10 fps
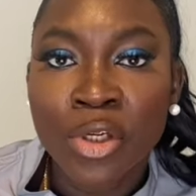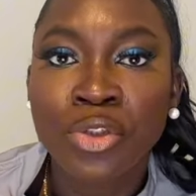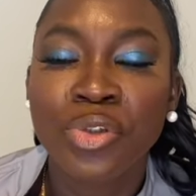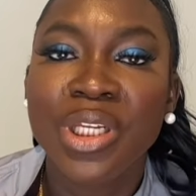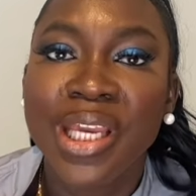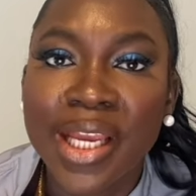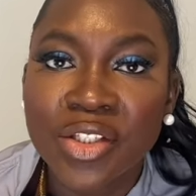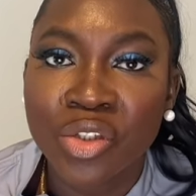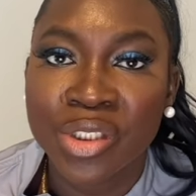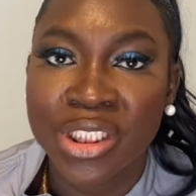to the case
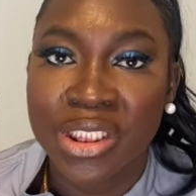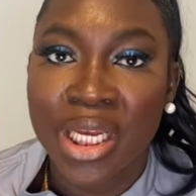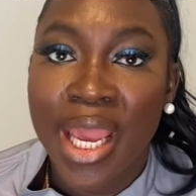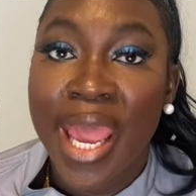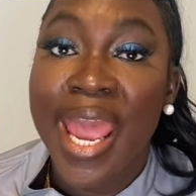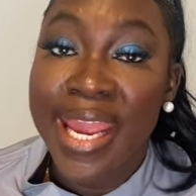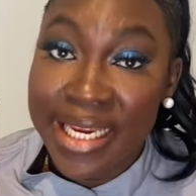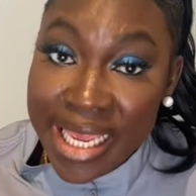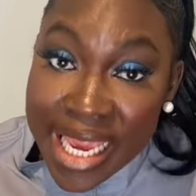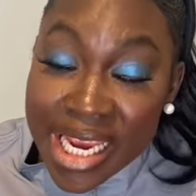study.
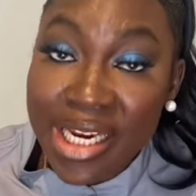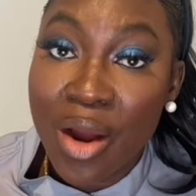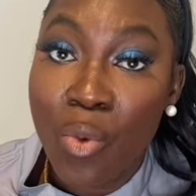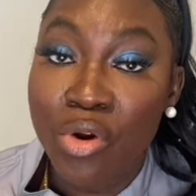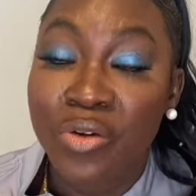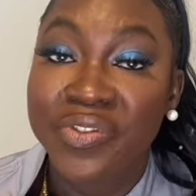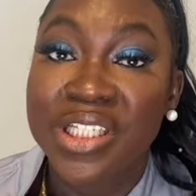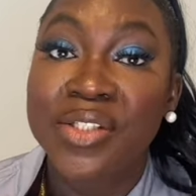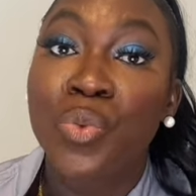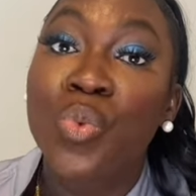And either one of
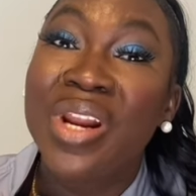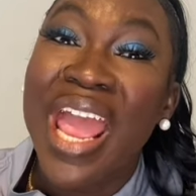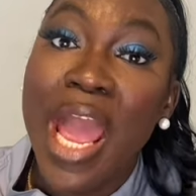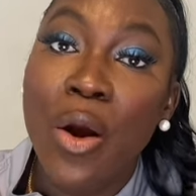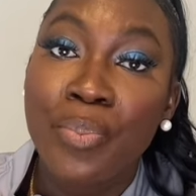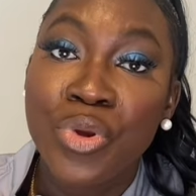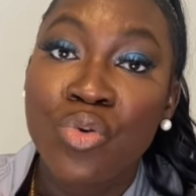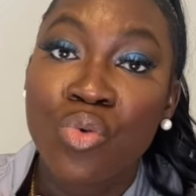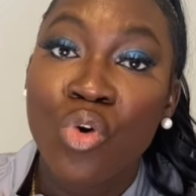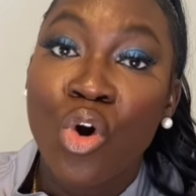these would help
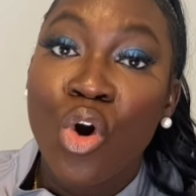you